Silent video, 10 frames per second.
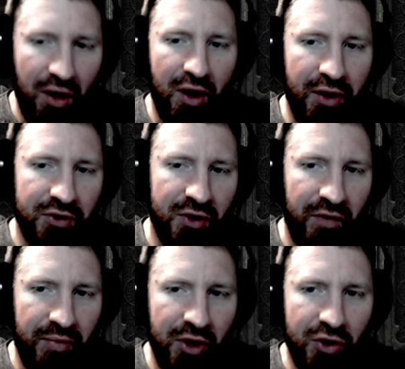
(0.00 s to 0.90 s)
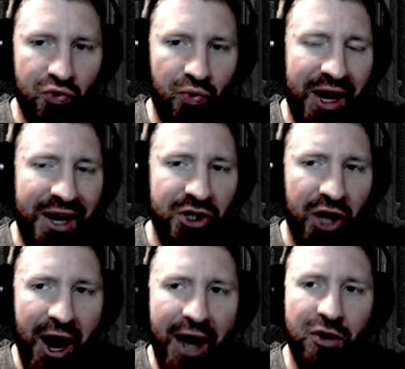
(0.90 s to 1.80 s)
And they also have a pretty good range
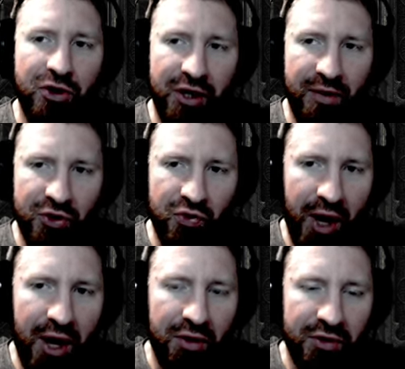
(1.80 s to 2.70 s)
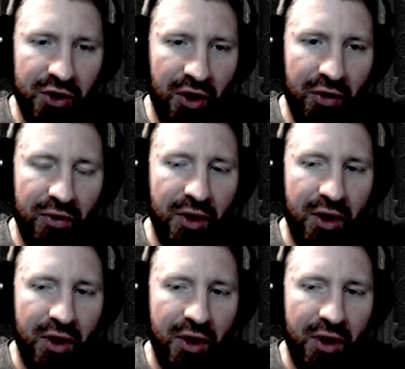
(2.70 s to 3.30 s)
adder to them as well, so